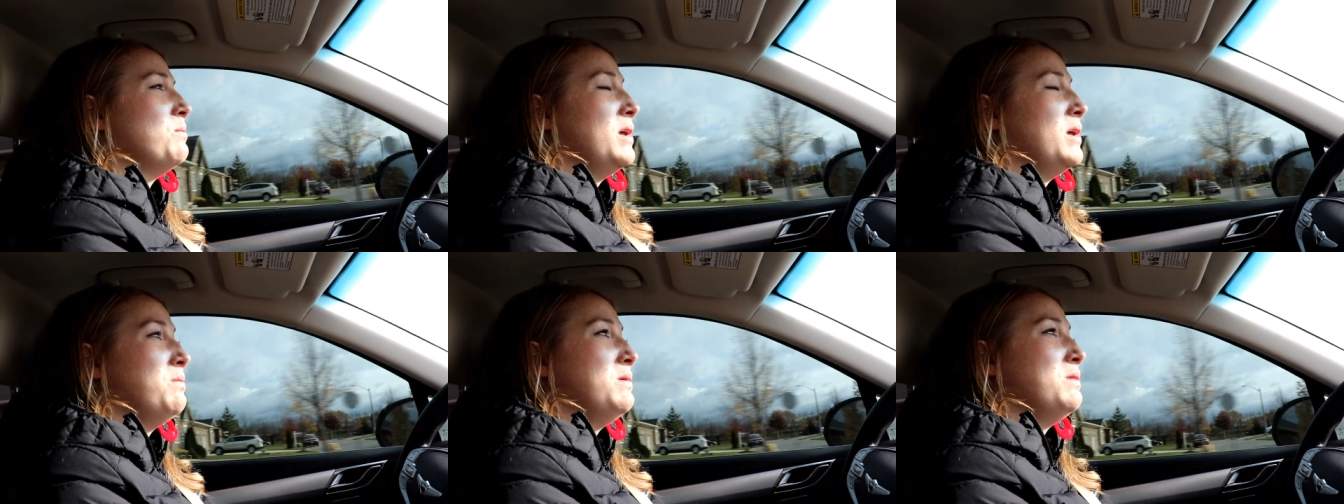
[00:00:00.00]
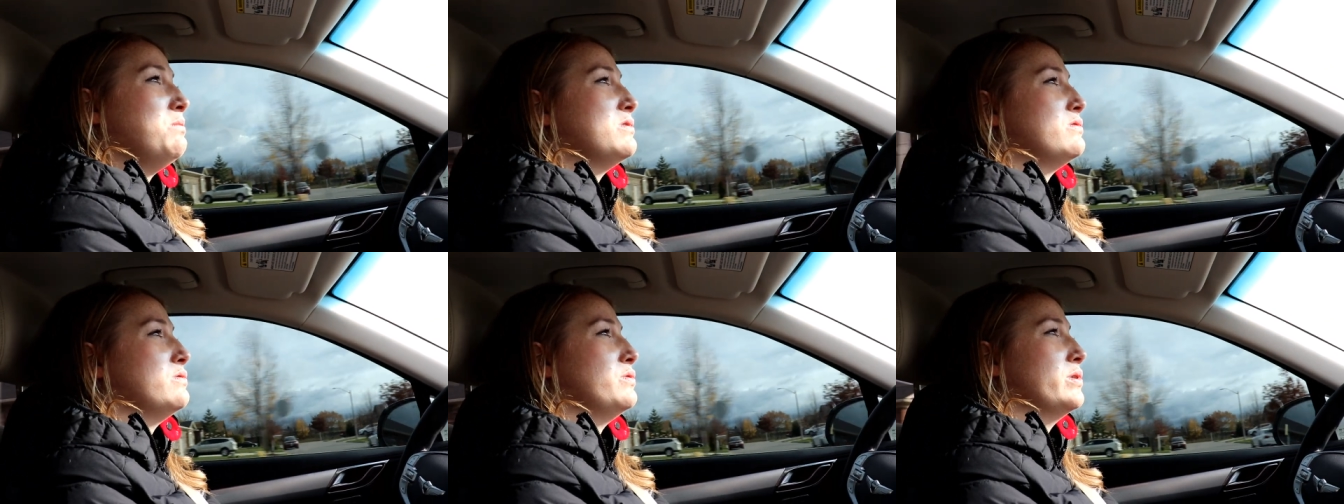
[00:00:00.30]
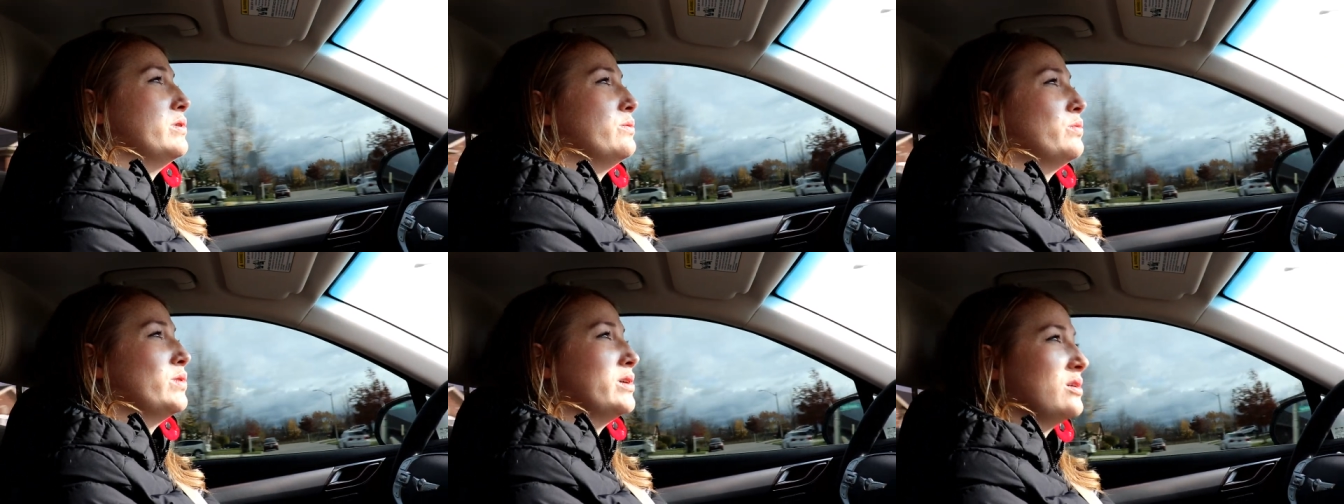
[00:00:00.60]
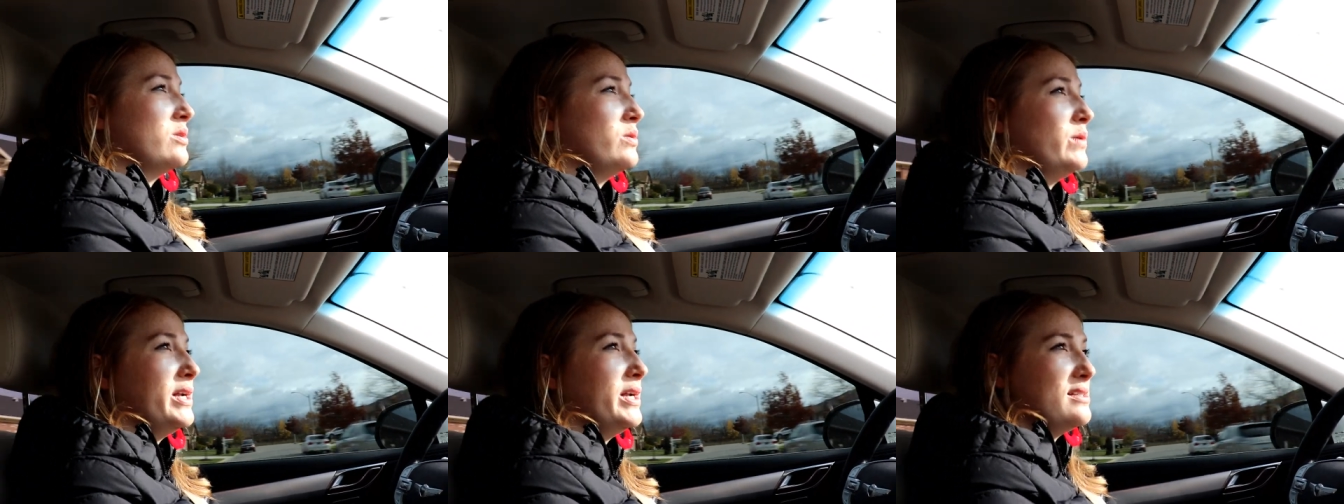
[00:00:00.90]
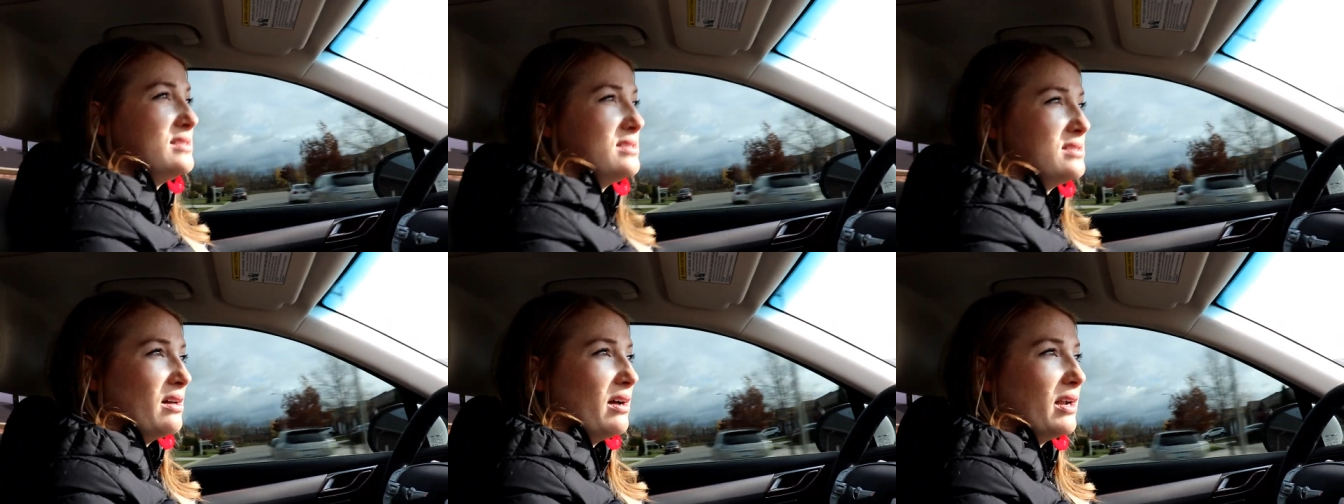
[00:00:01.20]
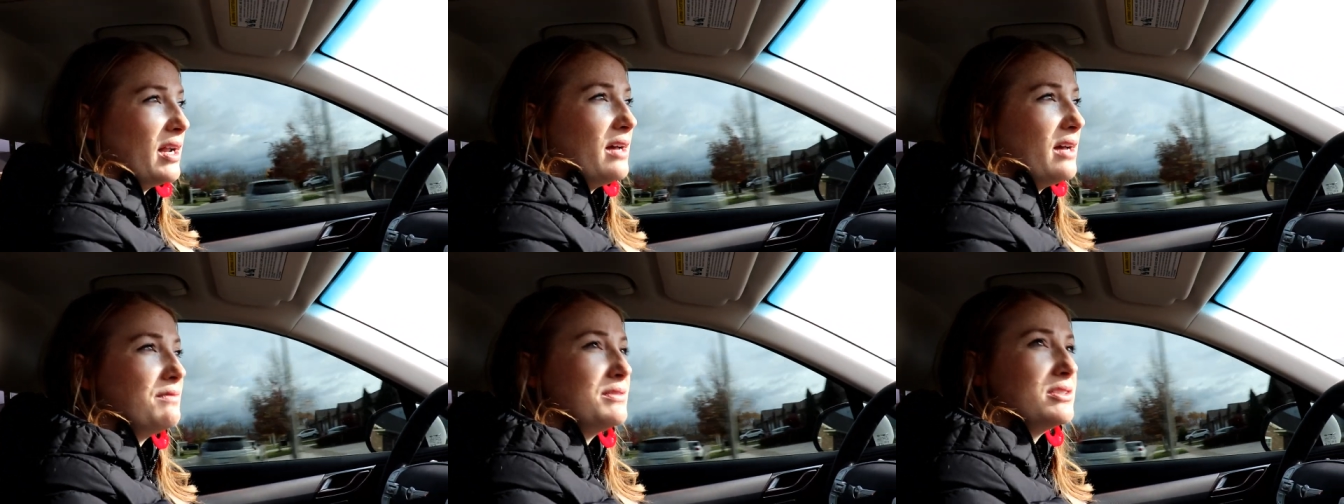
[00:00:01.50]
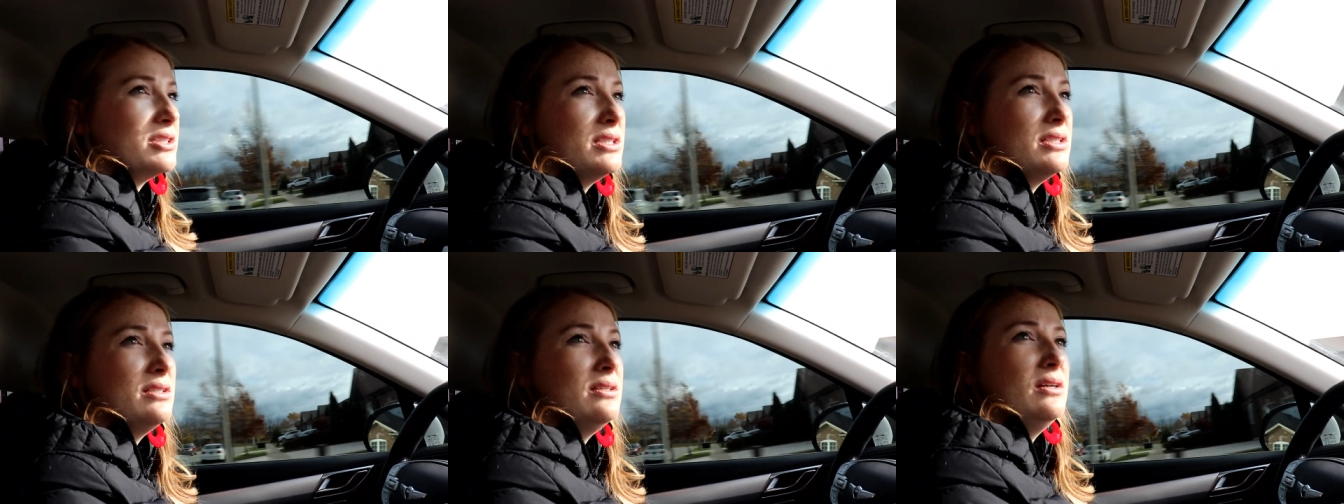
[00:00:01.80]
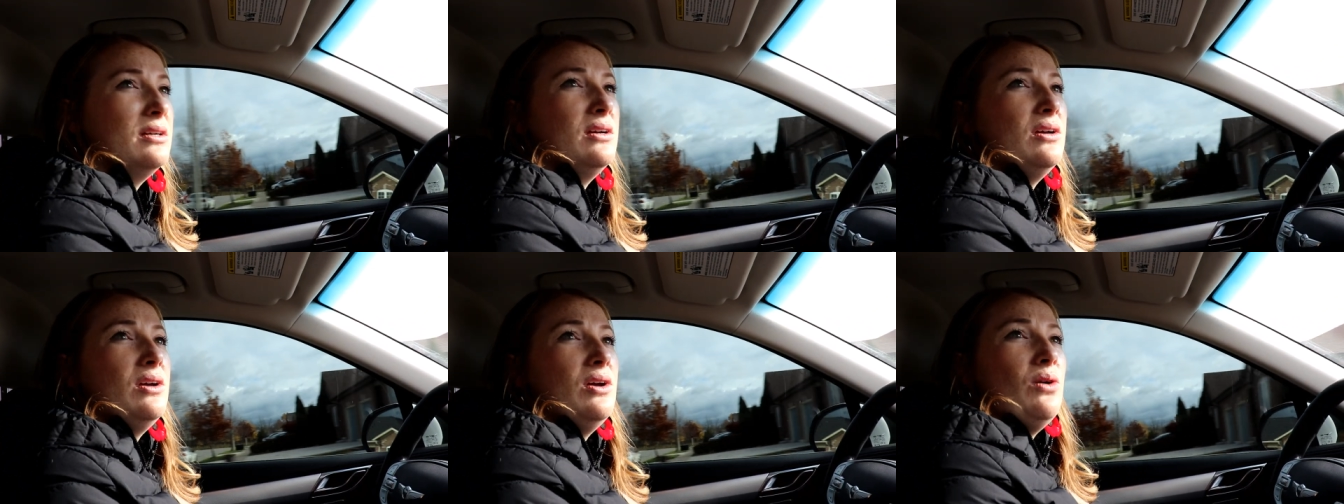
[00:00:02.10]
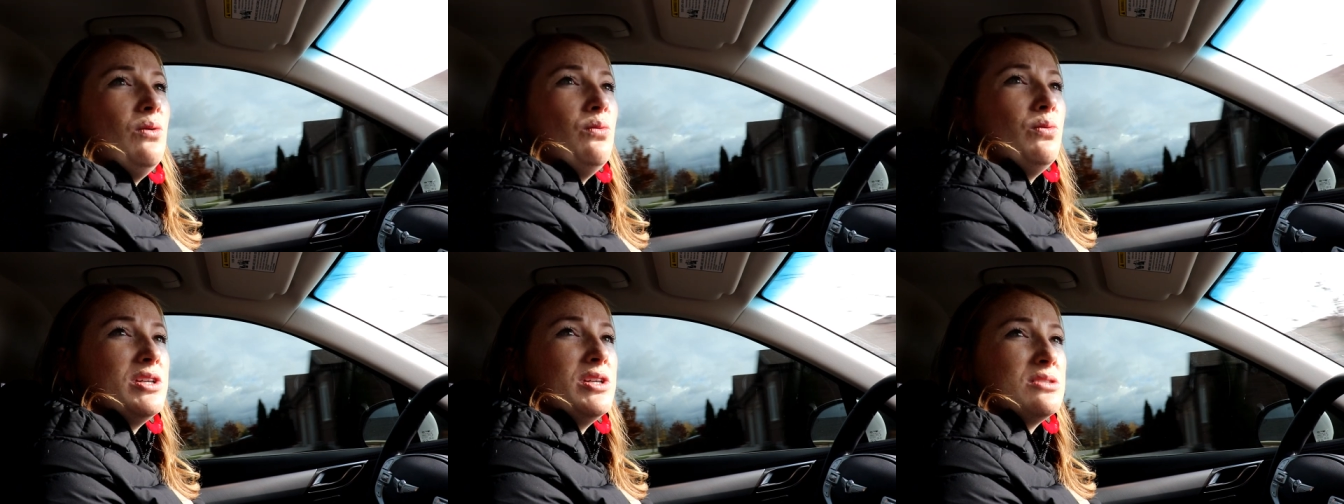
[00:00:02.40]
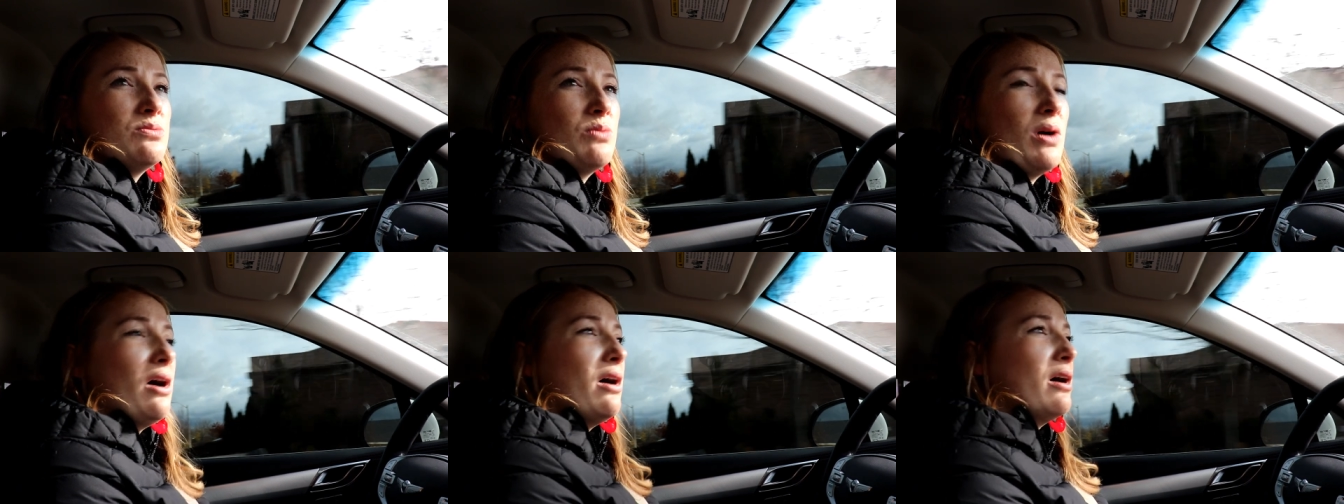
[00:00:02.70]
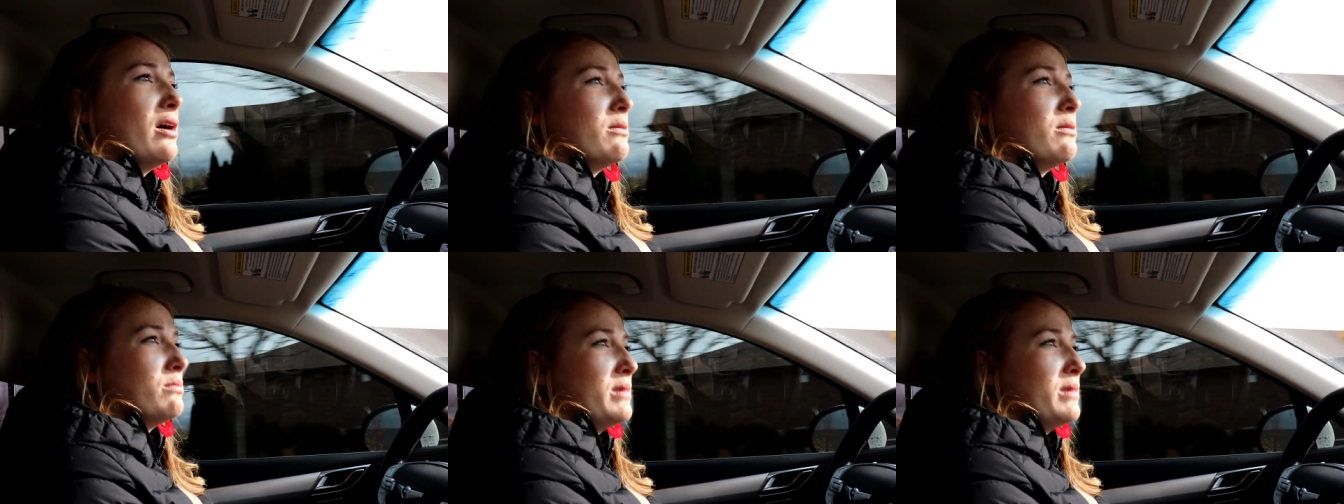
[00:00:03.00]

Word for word: maybe before weren't quite as sought after, which are